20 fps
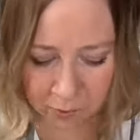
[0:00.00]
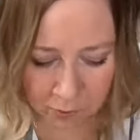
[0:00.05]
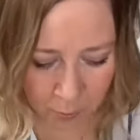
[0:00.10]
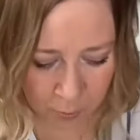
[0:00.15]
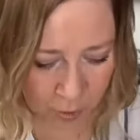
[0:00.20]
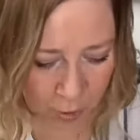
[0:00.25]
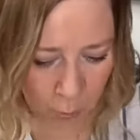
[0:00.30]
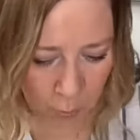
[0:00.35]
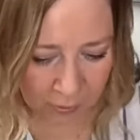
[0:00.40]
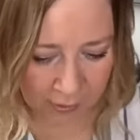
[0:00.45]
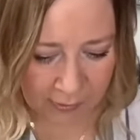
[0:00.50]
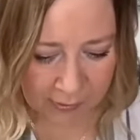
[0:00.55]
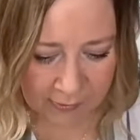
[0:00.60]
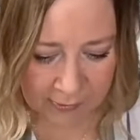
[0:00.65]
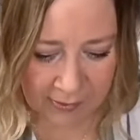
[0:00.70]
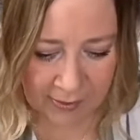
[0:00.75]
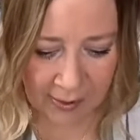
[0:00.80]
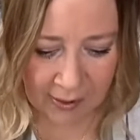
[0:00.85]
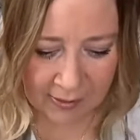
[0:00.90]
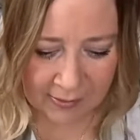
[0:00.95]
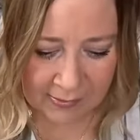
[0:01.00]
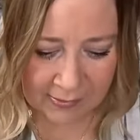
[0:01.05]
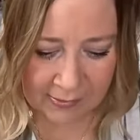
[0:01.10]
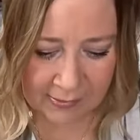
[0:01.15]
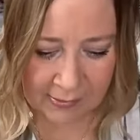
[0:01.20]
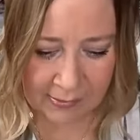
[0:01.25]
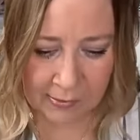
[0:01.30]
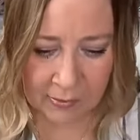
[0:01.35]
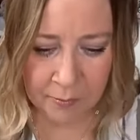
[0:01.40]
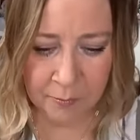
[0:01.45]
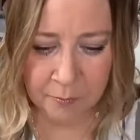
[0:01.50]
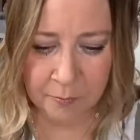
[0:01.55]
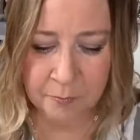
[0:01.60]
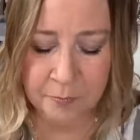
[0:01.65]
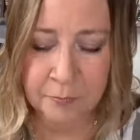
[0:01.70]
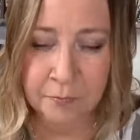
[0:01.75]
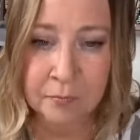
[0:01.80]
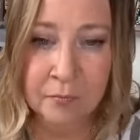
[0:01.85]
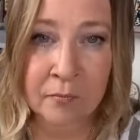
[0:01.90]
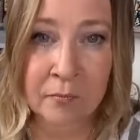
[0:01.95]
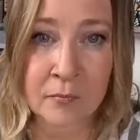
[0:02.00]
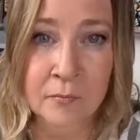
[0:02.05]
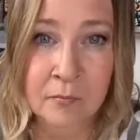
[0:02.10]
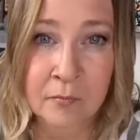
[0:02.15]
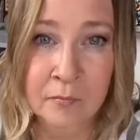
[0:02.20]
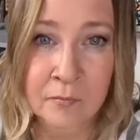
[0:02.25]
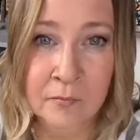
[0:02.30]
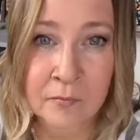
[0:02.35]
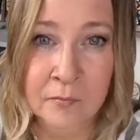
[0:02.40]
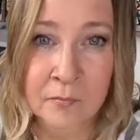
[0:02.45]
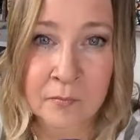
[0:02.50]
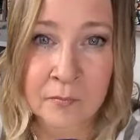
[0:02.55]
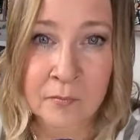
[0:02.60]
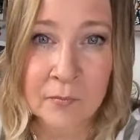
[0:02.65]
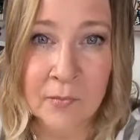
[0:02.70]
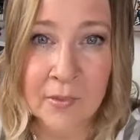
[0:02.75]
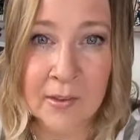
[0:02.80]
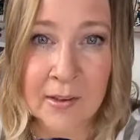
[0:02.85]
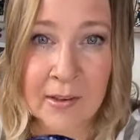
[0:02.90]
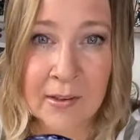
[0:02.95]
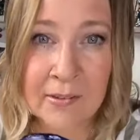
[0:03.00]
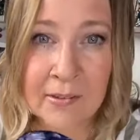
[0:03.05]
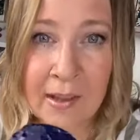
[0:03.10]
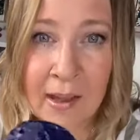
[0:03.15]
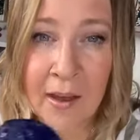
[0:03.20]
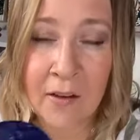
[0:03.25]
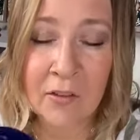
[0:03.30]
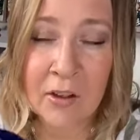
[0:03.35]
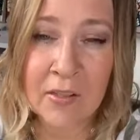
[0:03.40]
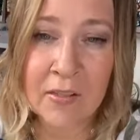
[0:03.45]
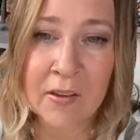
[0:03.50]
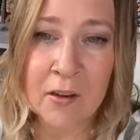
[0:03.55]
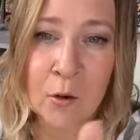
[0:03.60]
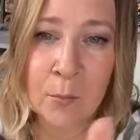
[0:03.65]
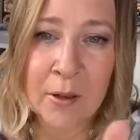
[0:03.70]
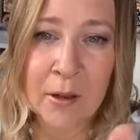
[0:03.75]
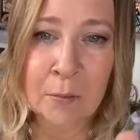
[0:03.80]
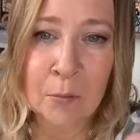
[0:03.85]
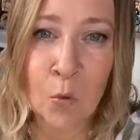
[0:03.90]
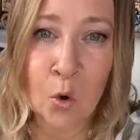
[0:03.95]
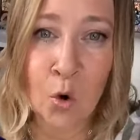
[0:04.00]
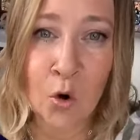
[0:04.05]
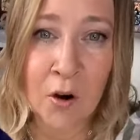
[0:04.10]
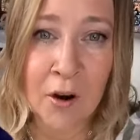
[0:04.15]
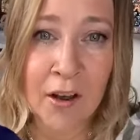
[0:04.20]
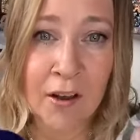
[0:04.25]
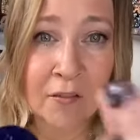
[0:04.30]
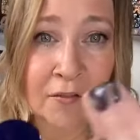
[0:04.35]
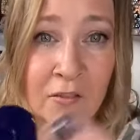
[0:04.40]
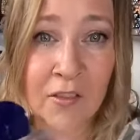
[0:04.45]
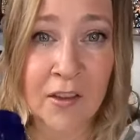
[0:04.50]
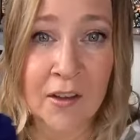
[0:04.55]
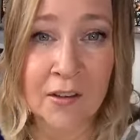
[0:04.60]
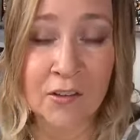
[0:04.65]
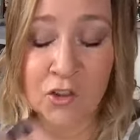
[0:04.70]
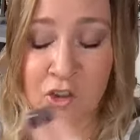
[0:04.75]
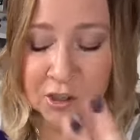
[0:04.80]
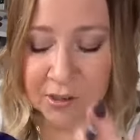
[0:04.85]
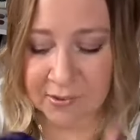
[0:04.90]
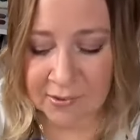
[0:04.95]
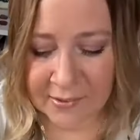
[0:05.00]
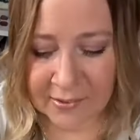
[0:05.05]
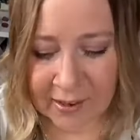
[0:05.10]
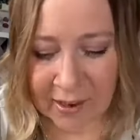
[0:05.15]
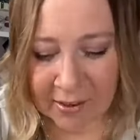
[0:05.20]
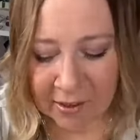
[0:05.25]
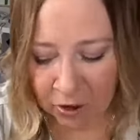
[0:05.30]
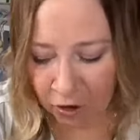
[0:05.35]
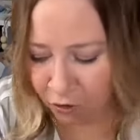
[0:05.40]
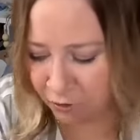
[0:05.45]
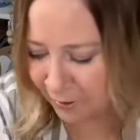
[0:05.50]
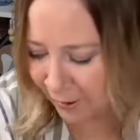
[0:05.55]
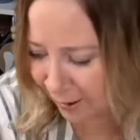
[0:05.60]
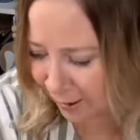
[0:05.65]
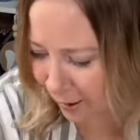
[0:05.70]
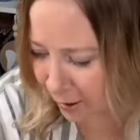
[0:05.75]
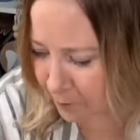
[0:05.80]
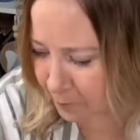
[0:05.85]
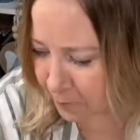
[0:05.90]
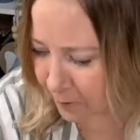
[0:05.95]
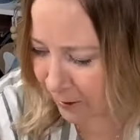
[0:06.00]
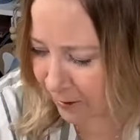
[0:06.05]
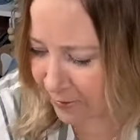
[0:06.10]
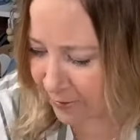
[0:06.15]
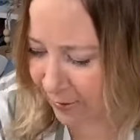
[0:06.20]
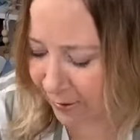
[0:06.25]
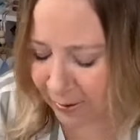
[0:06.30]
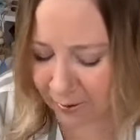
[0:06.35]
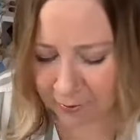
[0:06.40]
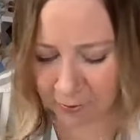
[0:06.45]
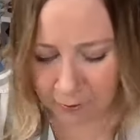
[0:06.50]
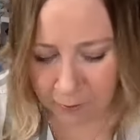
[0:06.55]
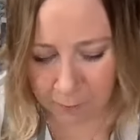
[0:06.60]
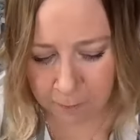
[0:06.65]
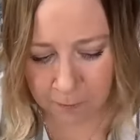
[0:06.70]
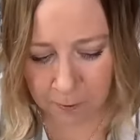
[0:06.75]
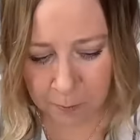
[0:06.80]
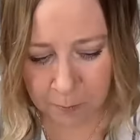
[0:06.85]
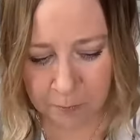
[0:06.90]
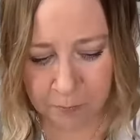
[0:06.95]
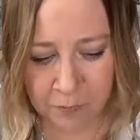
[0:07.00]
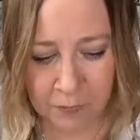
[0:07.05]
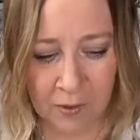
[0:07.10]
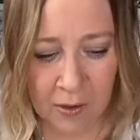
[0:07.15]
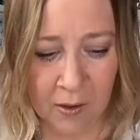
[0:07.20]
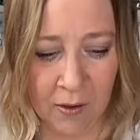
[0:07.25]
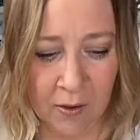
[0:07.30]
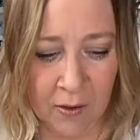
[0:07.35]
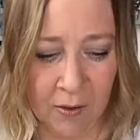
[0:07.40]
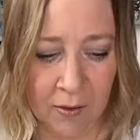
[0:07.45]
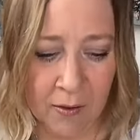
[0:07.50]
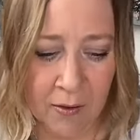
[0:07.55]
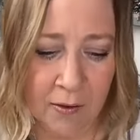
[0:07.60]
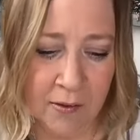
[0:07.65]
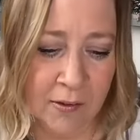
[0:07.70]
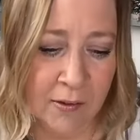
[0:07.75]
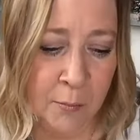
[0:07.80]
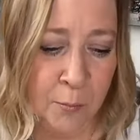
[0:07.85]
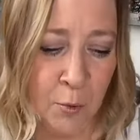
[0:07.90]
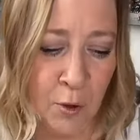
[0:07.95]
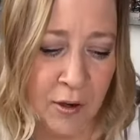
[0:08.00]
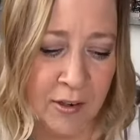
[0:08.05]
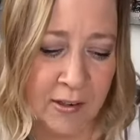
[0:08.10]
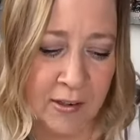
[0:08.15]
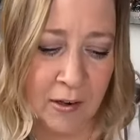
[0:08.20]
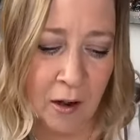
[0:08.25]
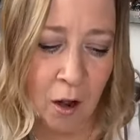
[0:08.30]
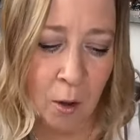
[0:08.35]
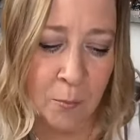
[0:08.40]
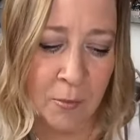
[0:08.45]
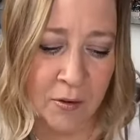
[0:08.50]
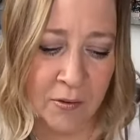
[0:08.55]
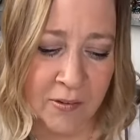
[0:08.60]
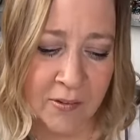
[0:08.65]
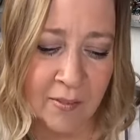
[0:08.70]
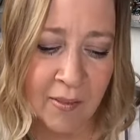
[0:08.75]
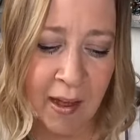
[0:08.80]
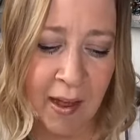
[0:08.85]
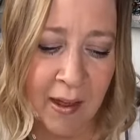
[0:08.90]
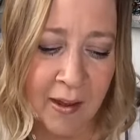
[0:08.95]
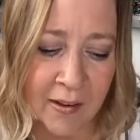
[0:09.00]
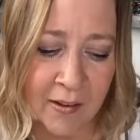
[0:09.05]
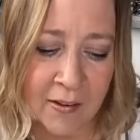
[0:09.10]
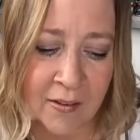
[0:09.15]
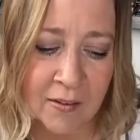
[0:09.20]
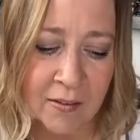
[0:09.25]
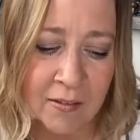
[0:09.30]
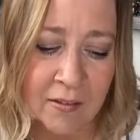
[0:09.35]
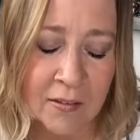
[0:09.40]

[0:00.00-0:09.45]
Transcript: The blue wings, yes. These have a little bit more of the just take your knife and kind of spread it almost like